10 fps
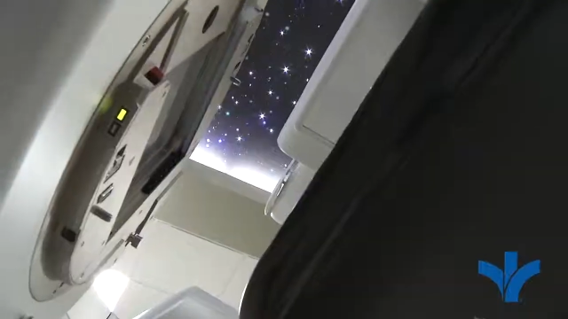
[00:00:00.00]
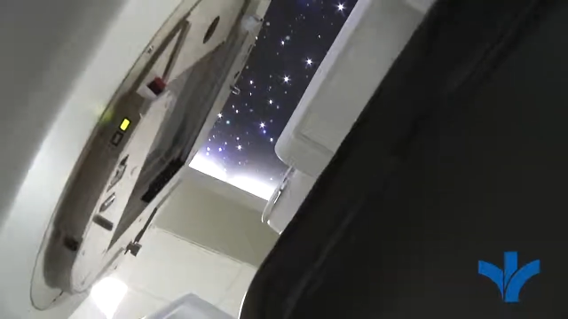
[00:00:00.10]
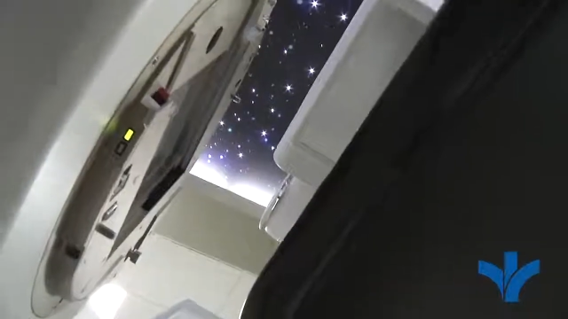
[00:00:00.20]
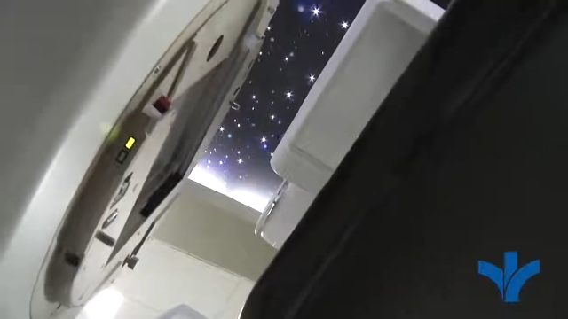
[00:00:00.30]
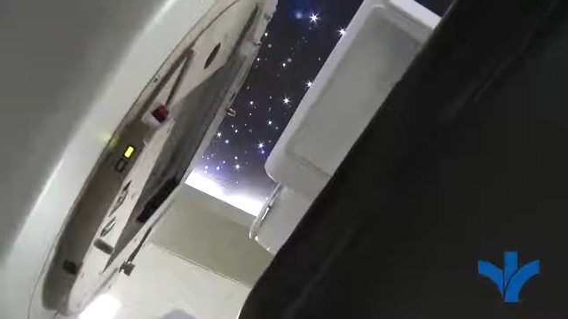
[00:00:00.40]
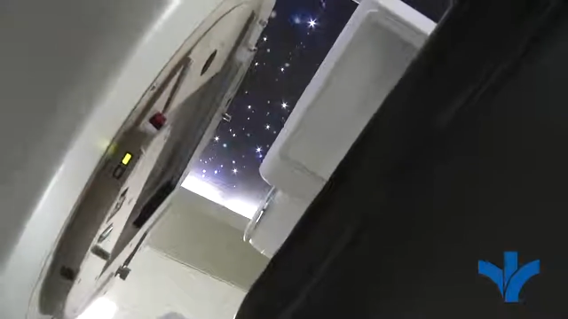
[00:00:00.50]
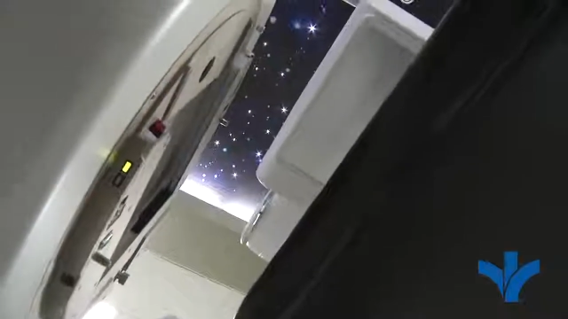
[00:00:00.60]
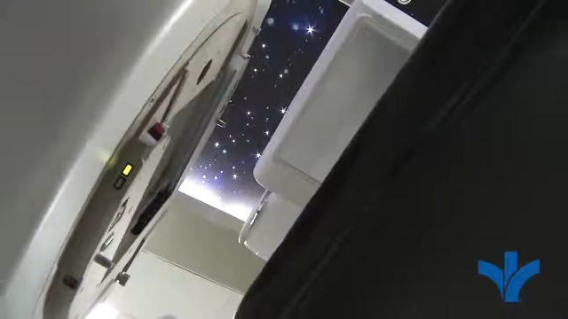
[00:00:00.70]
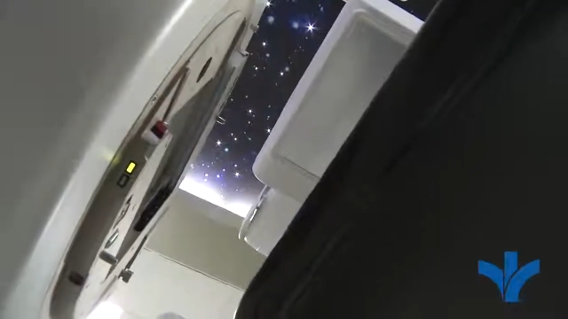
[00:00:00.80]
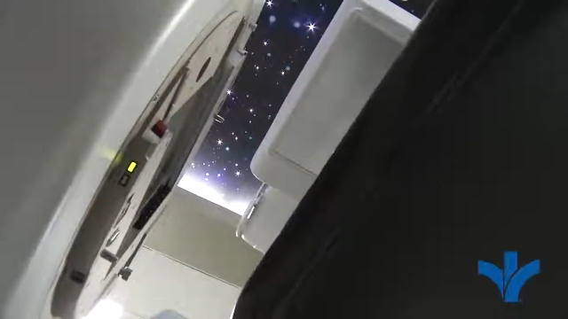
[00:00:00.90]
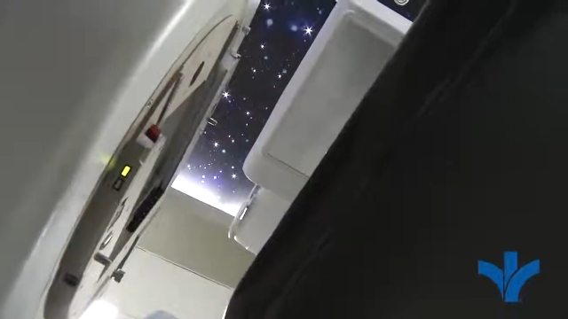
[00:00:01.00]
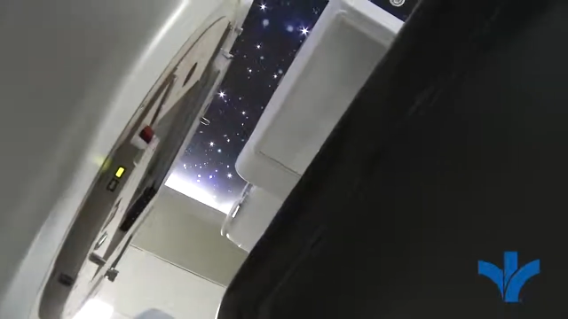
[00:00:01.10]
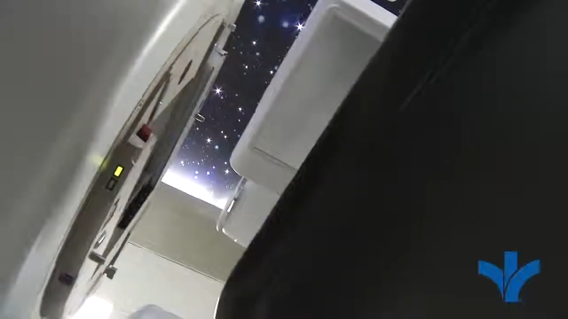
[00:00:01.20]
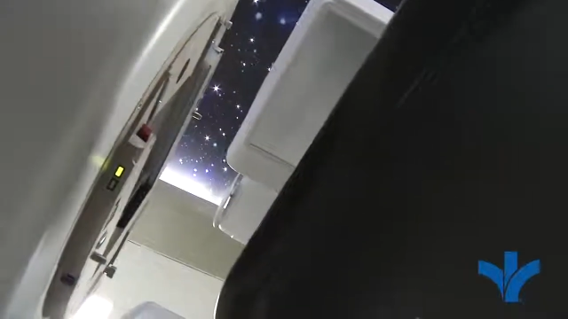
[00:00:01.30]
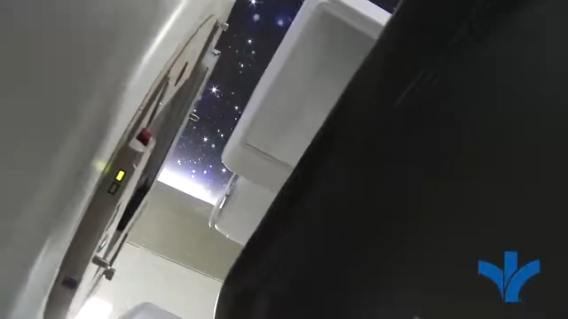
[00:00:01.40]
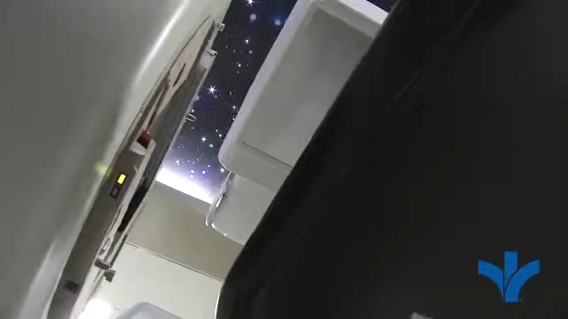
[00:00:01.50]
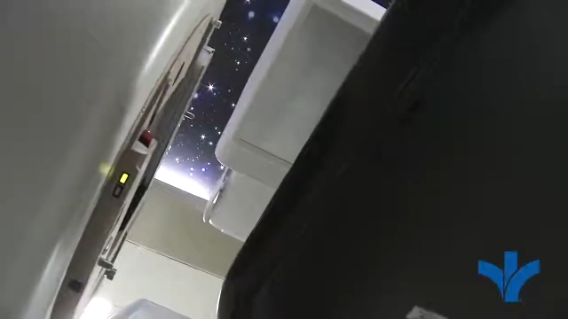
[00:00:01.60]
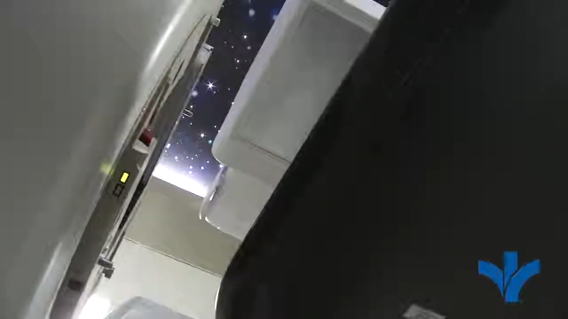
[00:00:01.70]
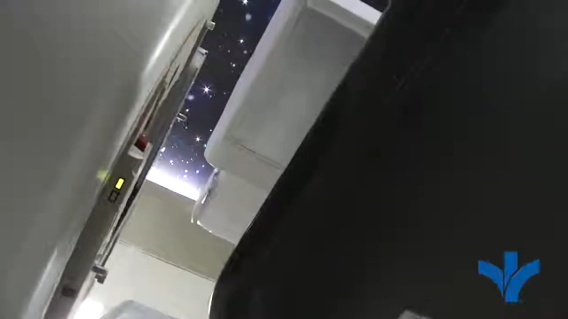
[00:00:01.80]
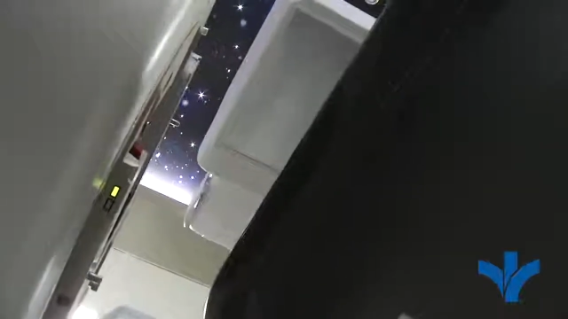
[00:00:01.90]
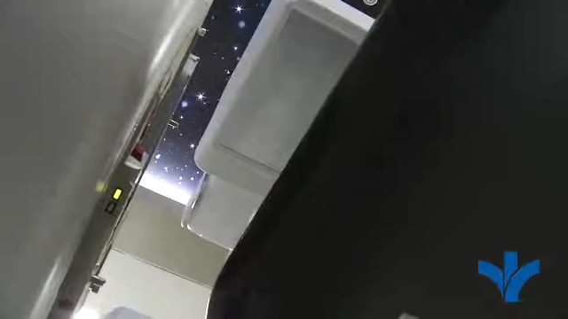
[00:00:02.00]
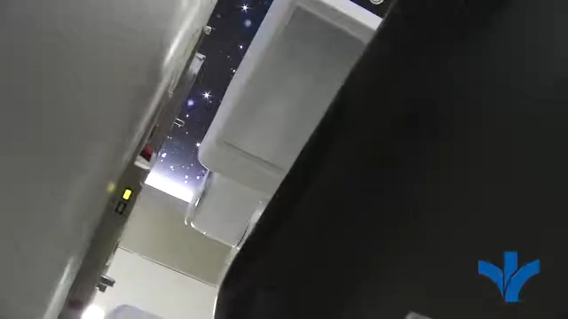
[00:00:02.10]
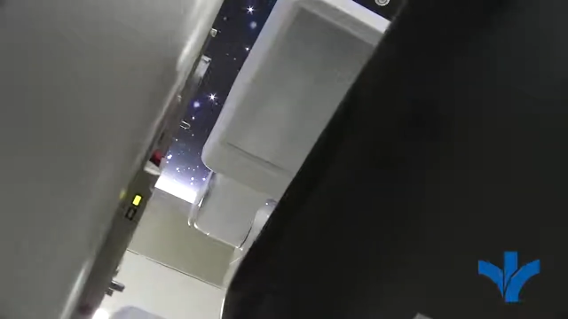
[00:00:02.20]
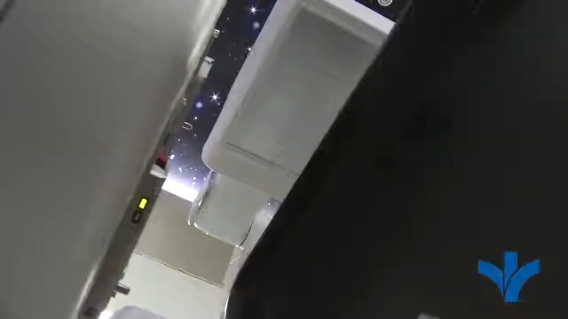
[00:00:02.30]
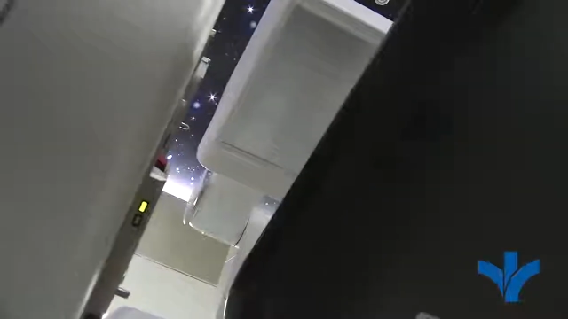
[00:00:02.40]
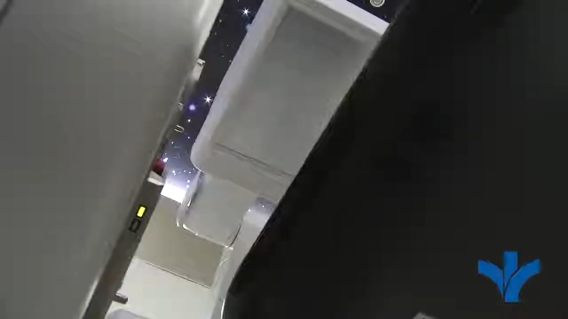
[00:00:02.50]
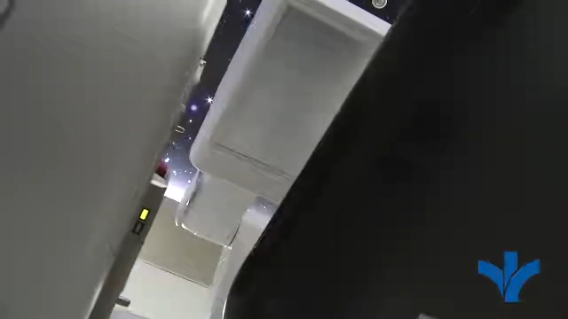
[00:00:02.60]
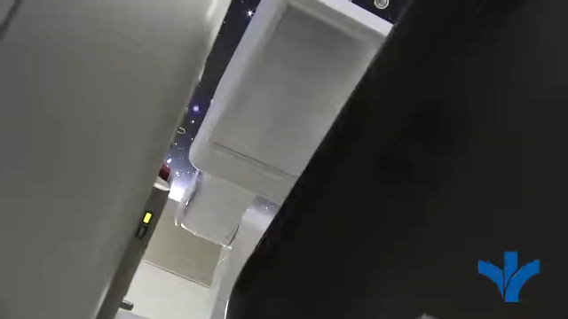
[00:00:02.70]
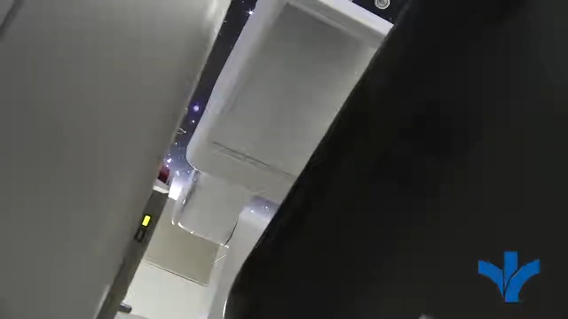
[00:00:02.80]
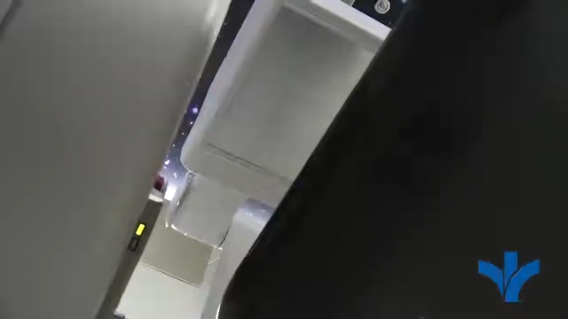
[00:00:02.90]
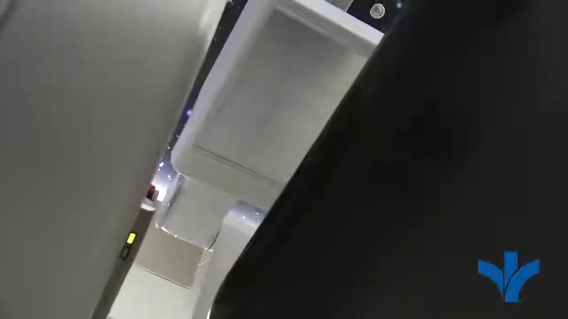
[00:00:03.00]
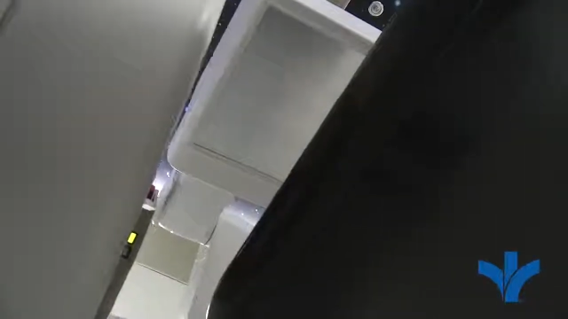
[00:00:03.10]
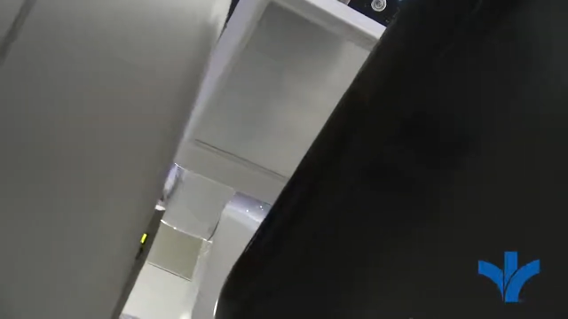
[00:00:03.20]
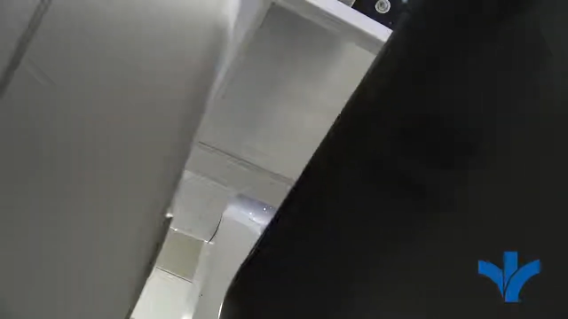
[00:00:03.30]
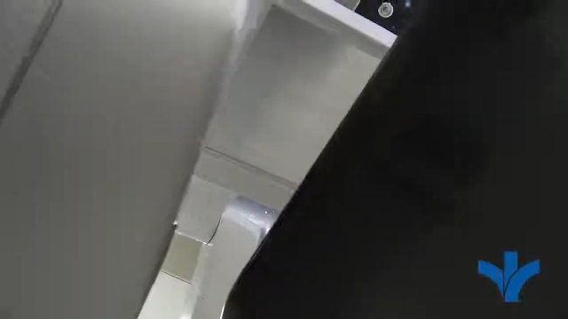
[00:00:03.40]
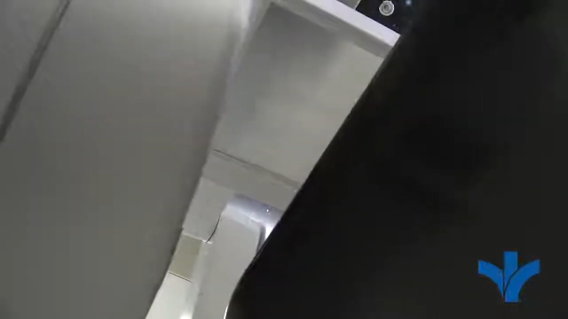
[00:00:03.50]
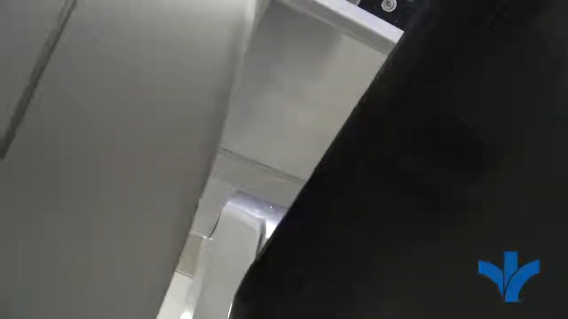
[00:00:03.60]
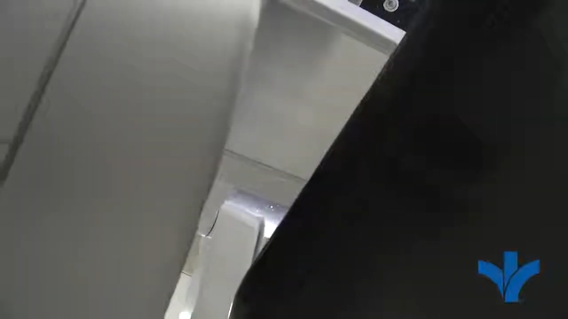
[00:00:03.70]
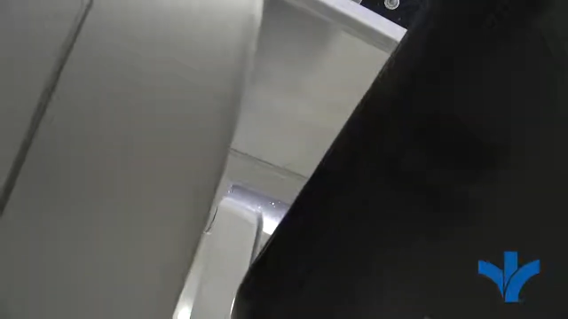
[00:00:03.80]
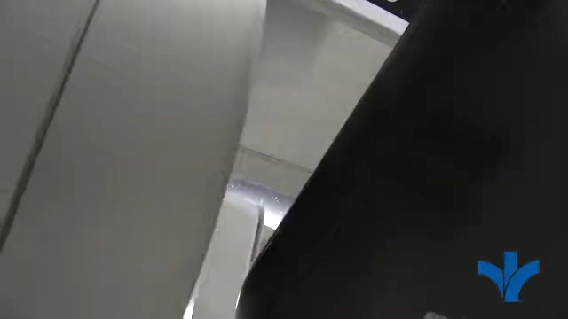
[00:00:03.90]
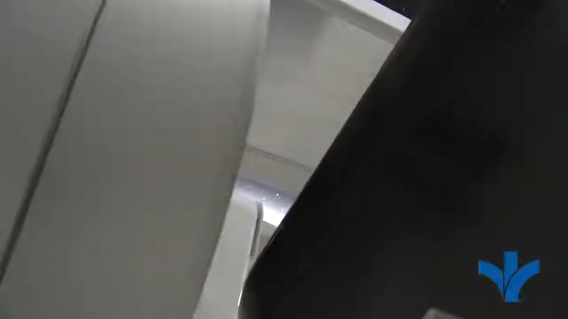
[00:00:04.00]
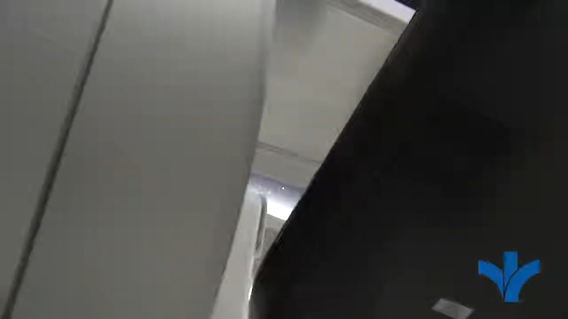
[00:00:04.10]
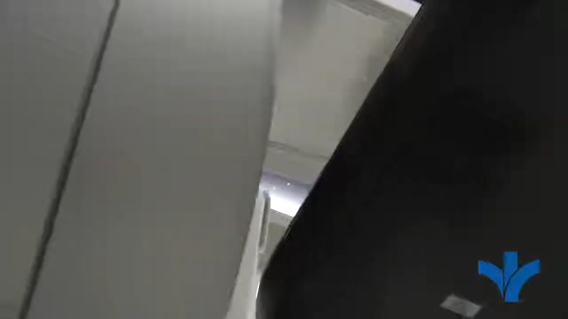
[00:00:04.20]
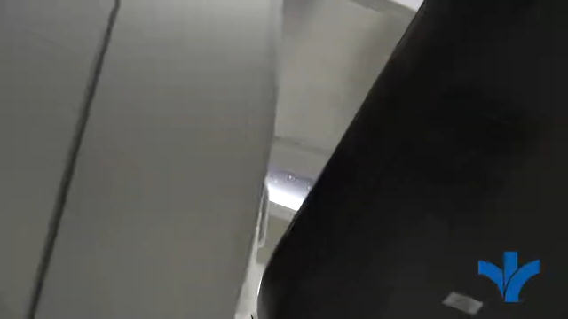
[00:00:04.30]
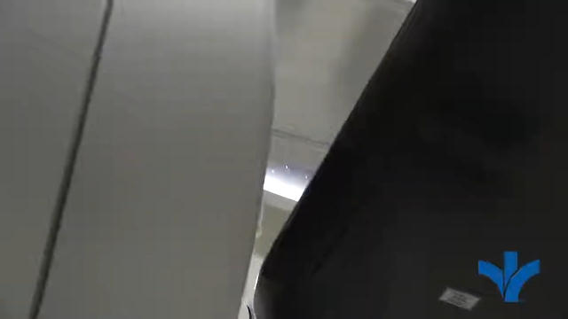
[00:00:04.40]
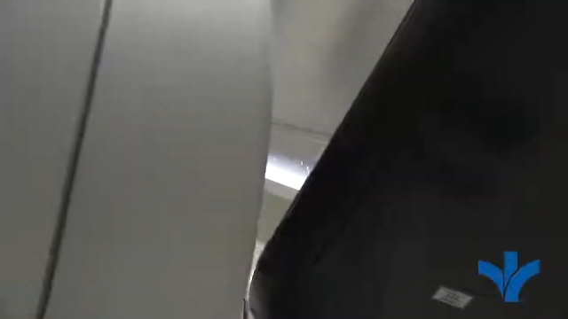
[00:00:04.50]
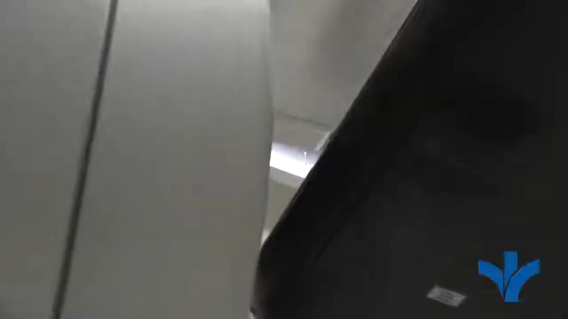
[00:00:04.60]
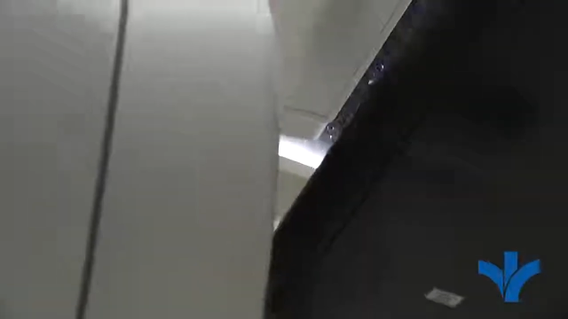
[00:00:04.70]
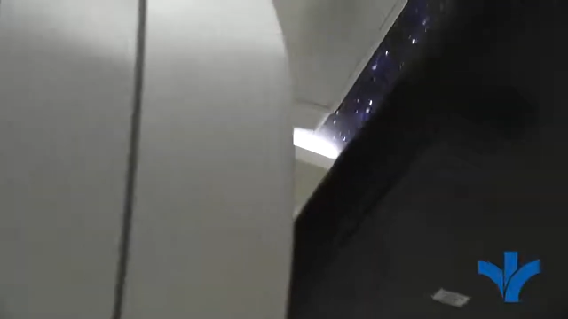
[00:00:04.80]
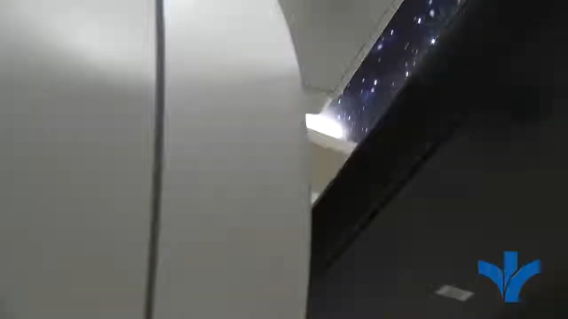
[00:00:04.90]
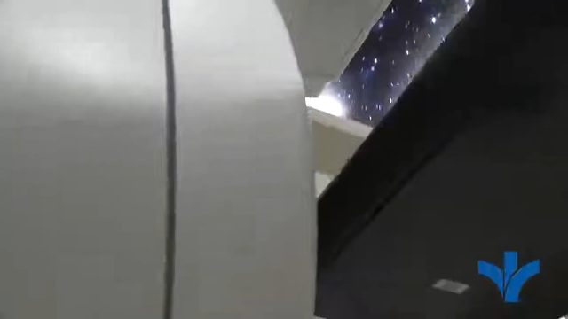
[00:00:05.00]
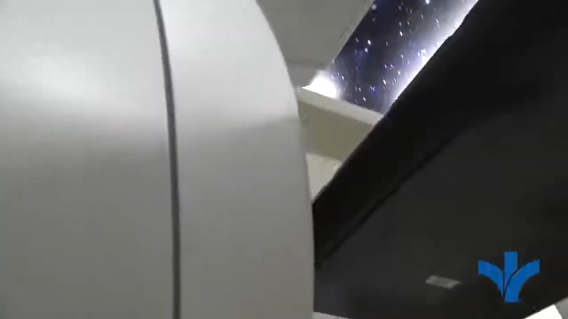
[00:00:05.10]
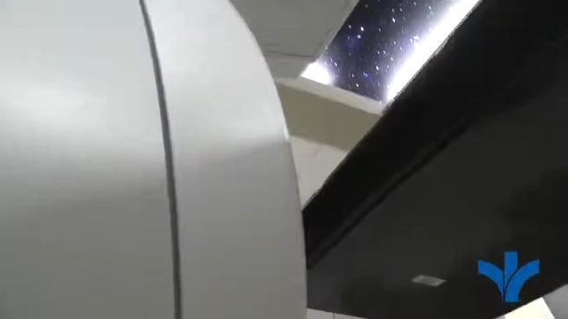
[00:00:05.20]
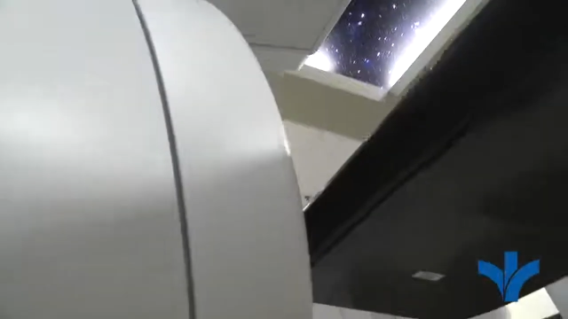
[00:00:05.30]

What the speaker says: No face is visible, so there are no lips to read.